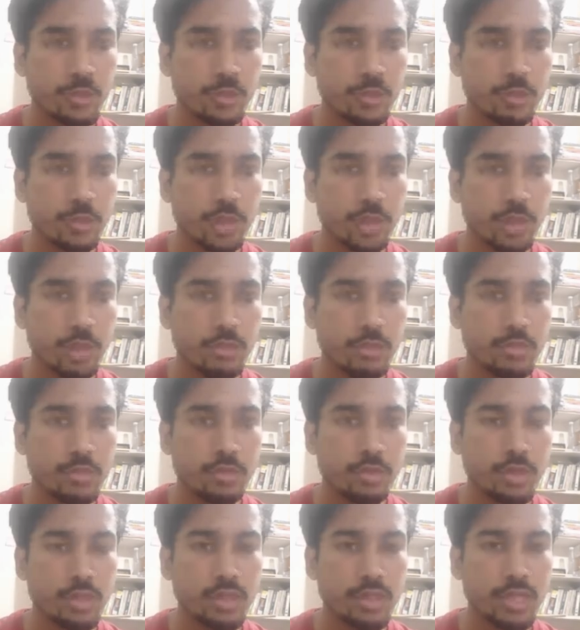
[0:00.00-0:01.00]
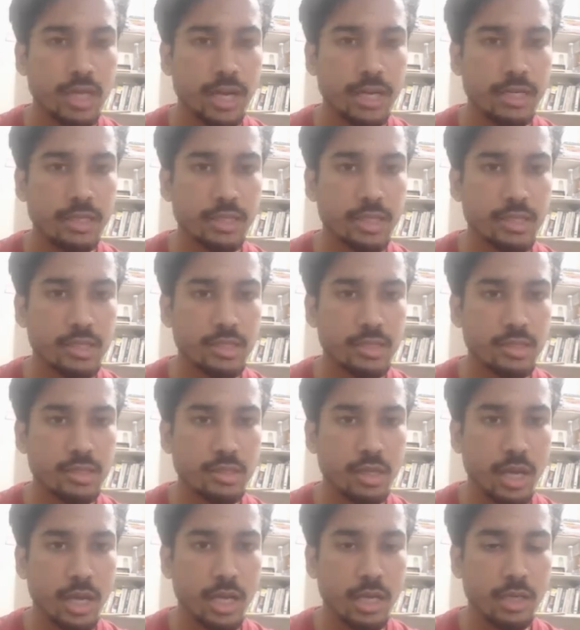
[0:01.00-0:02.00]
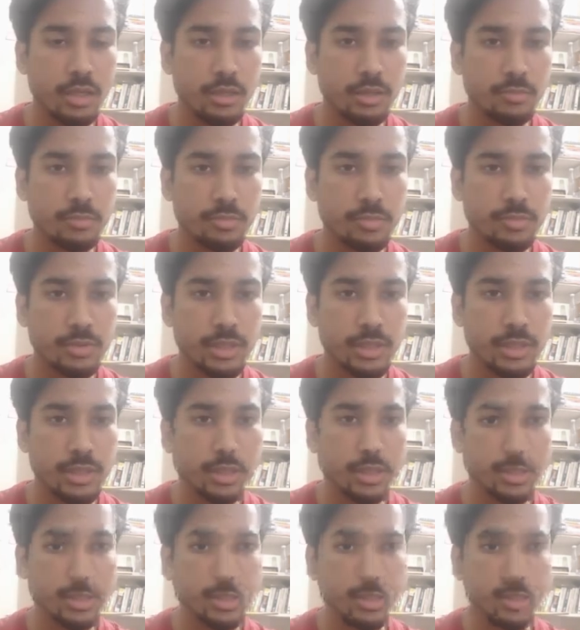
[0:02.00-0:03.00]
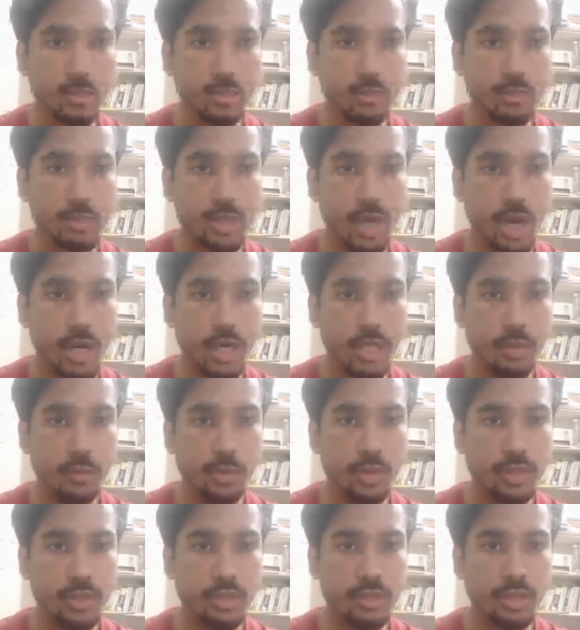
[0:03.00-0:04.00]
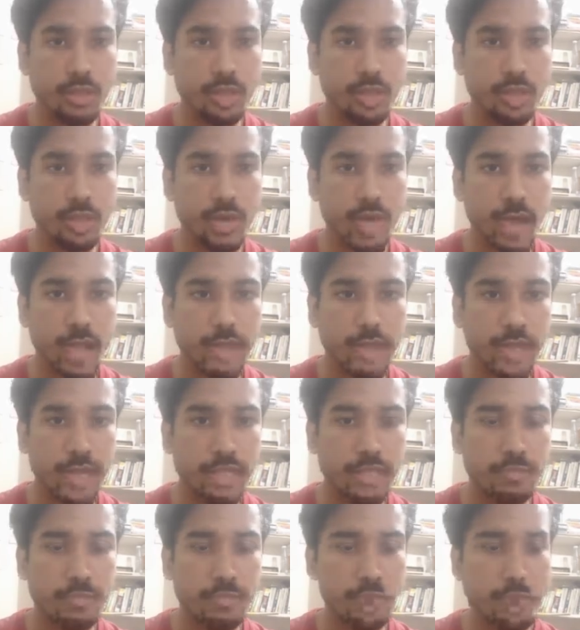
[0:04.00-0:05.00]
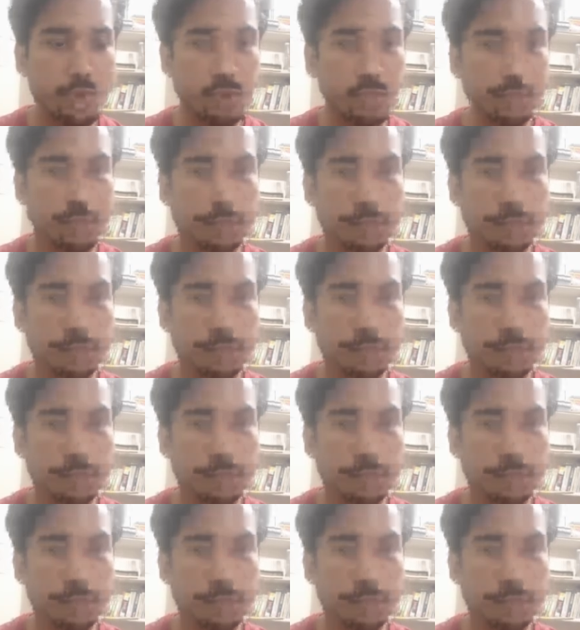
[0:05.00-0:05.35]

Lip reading: Okay, so inside this I'll be starting with a try catch block,